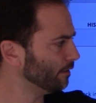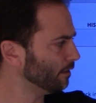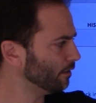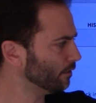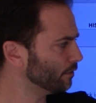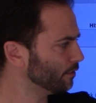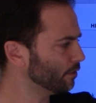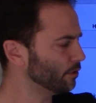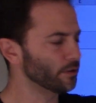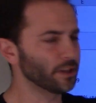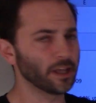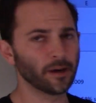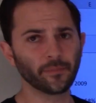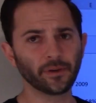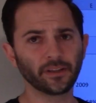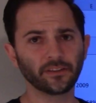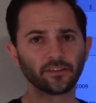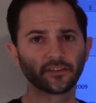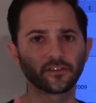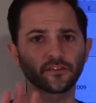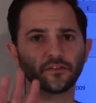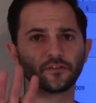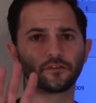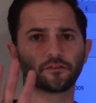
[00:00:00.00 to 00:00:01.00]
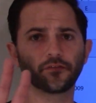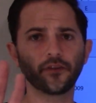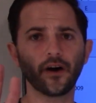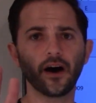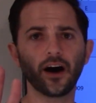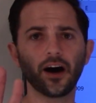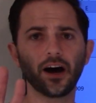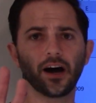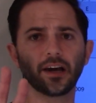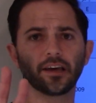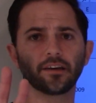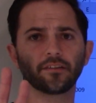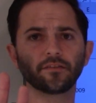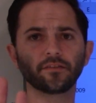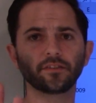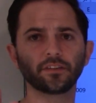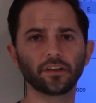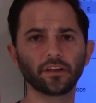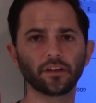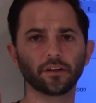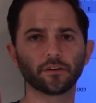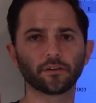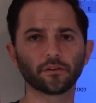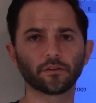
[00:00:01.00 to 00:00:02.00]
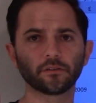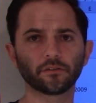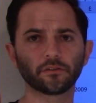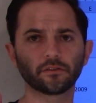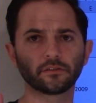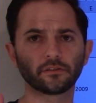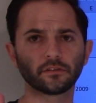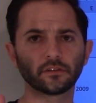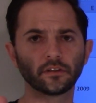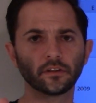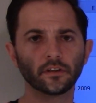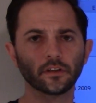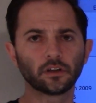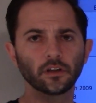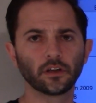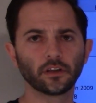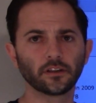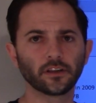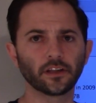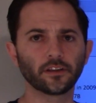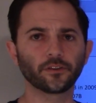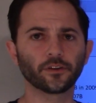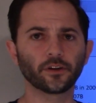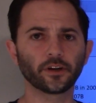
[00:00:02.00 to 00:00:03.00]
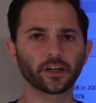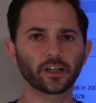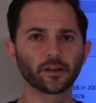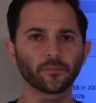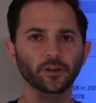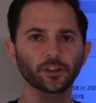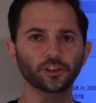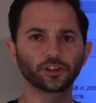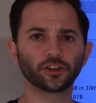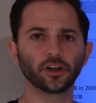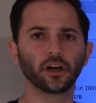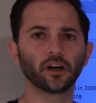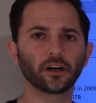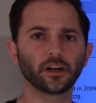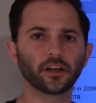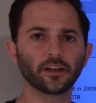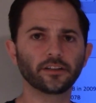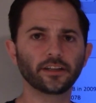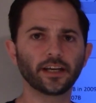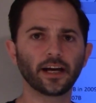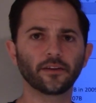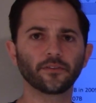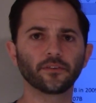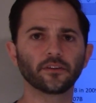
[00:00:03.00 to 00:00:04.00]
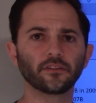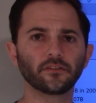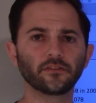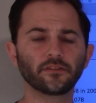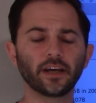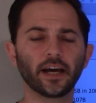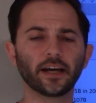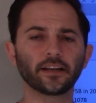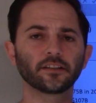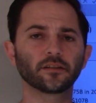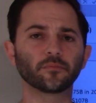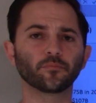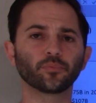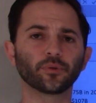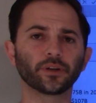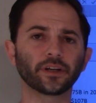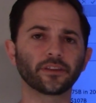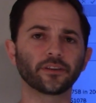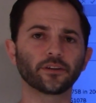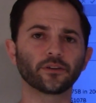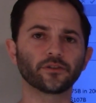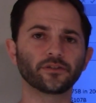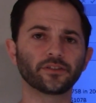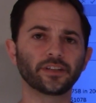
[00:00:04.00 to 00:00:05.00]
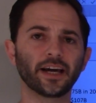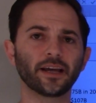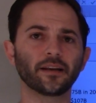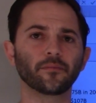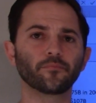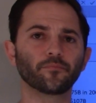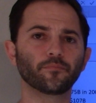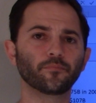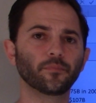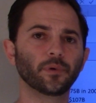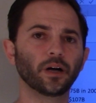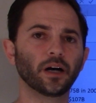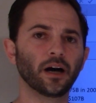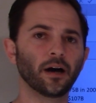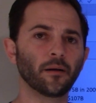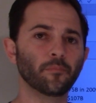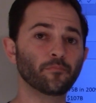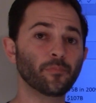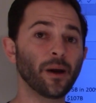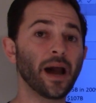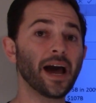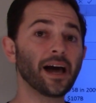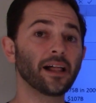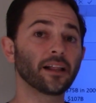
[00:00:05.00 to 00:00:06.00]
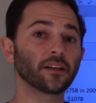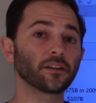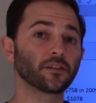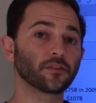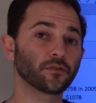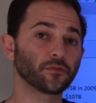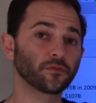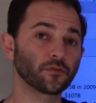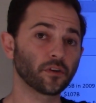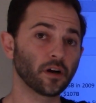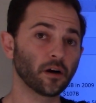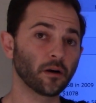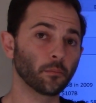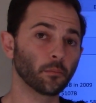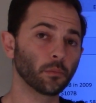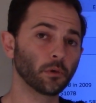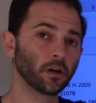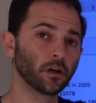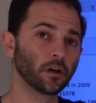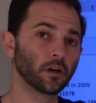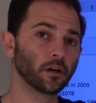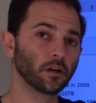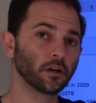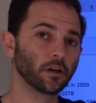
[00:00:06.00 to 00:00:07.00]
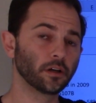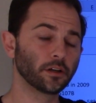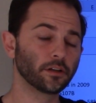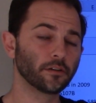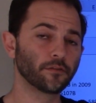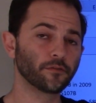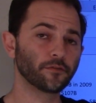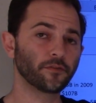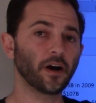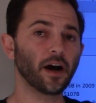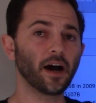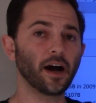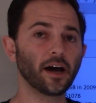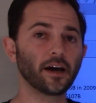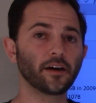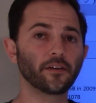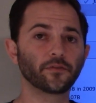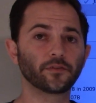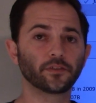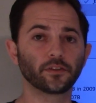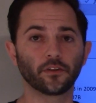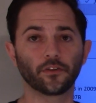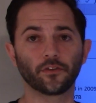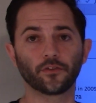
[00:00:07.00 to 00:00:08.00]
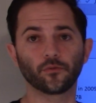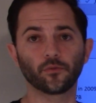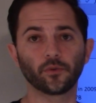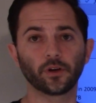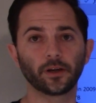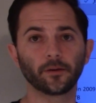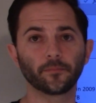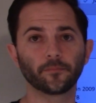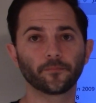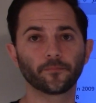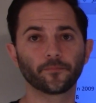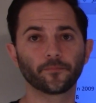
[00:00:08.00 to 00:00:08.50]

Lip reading: these two, that means it's 5 years that they're going to be chunking down this debt to bring their debt balance from 5 to 3